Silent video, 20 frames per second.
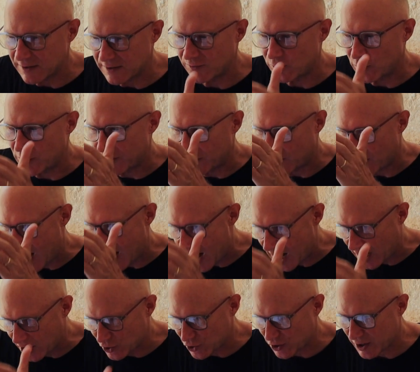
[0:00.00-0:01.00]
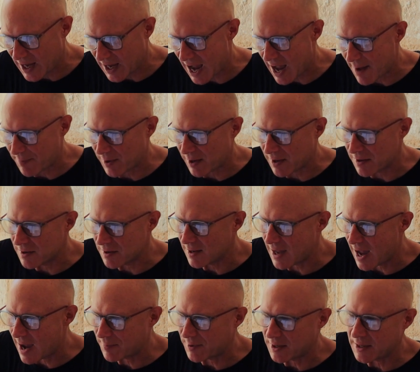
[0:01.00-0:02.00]
of when they're actually
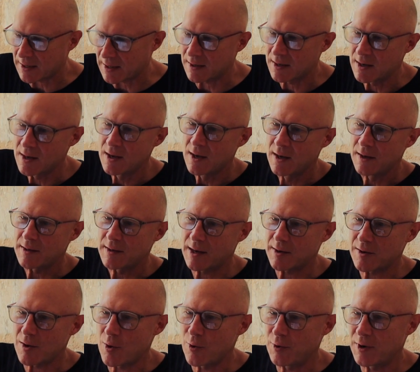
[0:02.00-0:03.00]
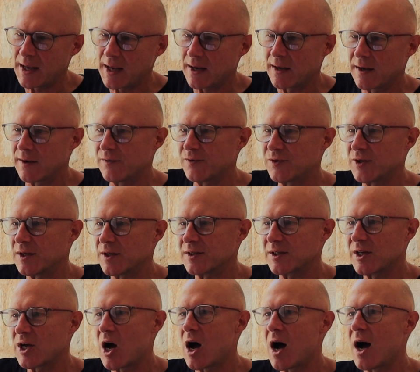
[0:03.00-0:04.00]
happening, not only gives us
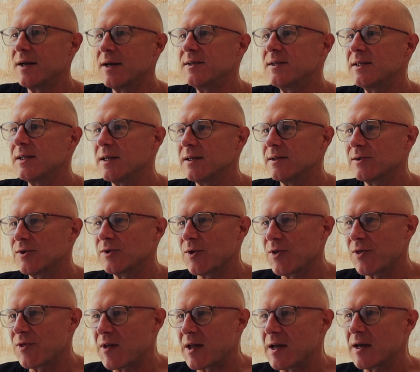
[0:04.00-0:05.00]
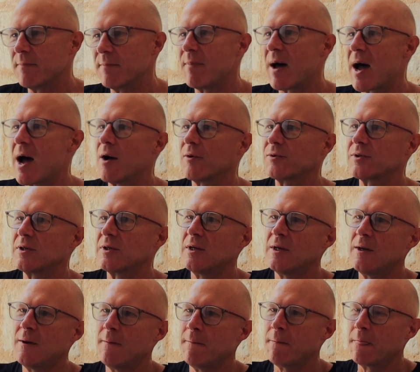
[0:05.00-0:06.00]
content to think about,
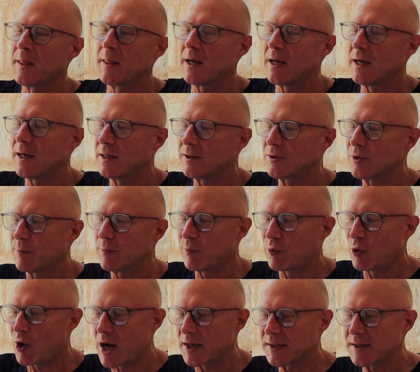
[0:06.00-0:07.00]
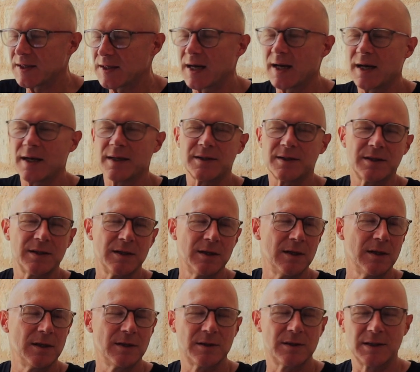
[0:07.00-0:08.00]
to
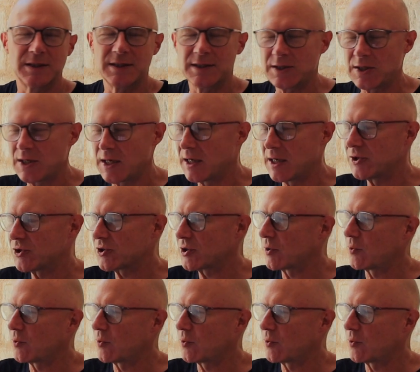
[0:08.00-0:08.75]
process, to teach, to